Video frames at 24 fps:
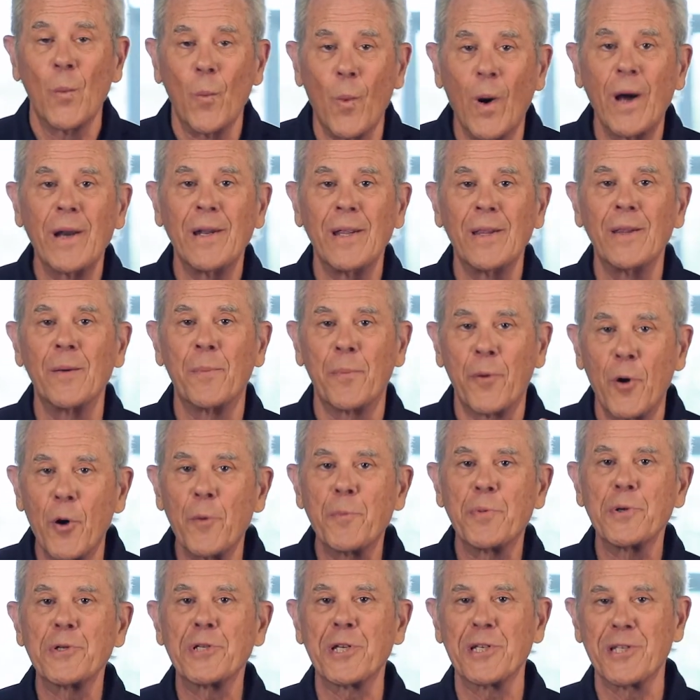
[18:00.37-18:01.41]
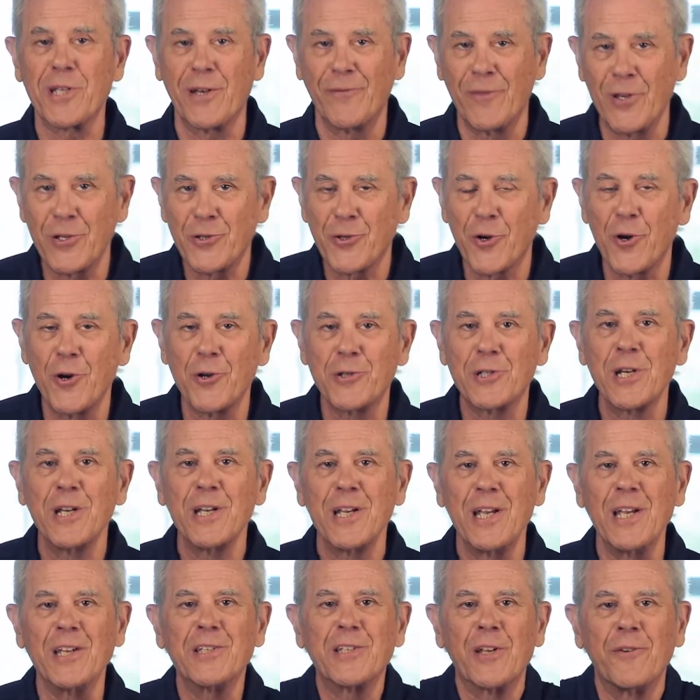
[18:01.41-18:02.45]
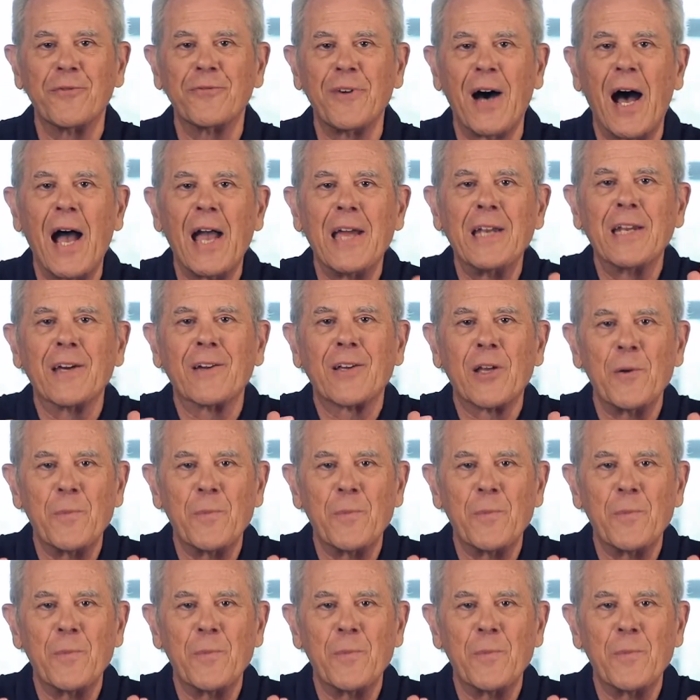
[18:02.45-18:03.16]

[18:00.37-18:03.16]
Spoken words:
one of the purposes of the church is to find a